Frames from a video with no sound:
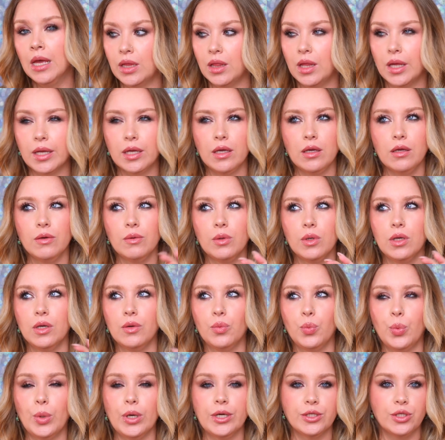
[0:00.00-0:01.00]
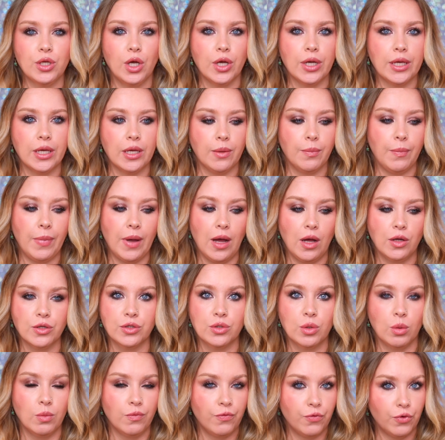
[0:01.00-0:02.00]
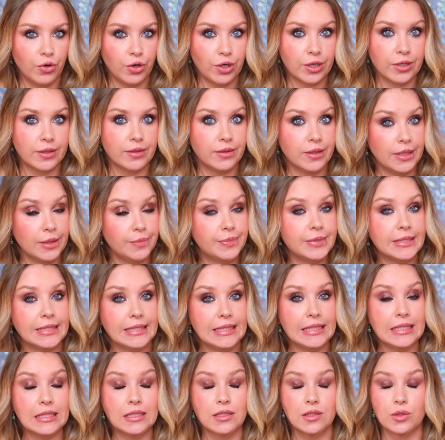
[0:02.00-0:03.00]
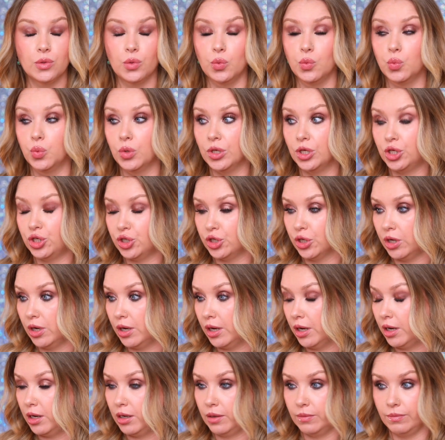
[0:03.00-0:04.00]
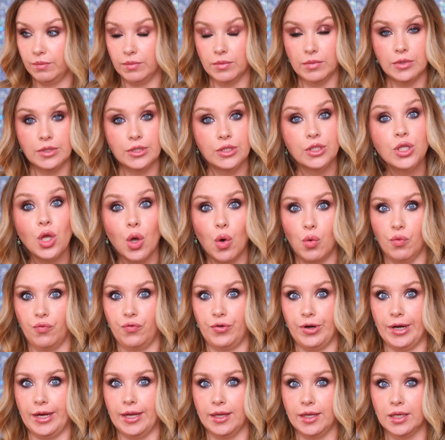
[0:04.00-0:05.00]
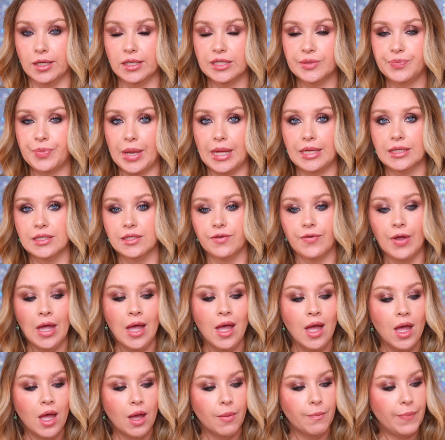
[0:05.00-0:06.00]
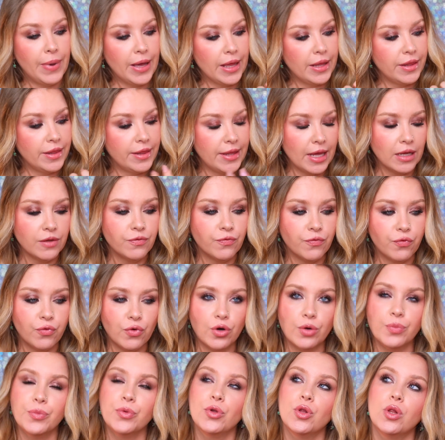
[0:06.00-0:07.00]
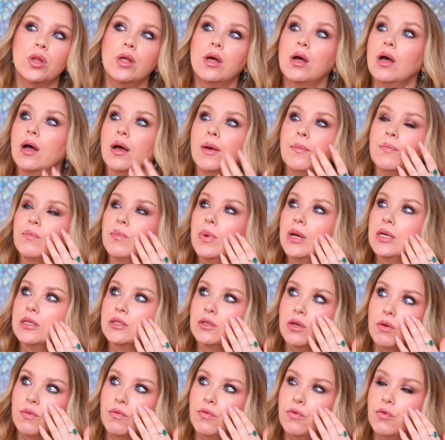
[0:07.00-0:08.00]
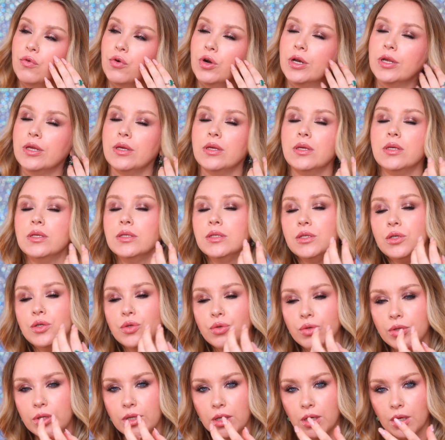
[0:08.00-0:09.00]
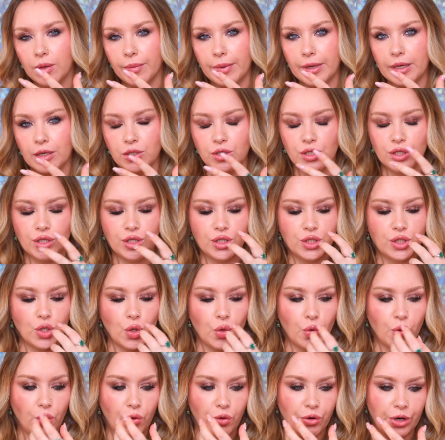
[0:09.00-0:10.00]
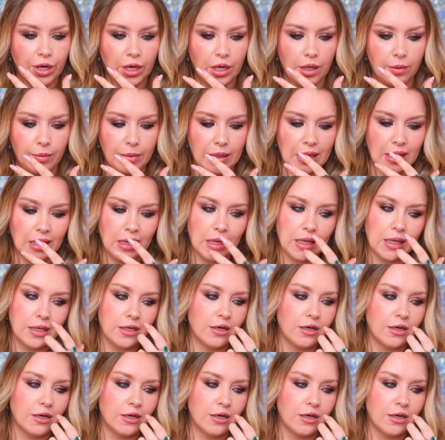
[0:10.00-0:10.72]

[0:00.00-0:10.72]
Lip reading: Like if we're talking about Tom Ford lipsticks, which are so freaking expensive, but that formula by Tom Ford is unique because it's so creamy.